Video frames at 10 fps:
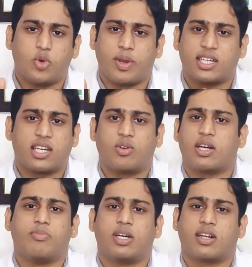might have
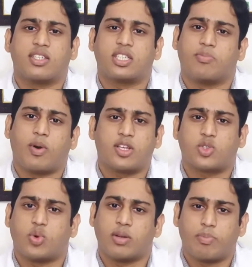come across in past
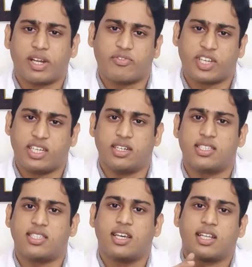1.5 years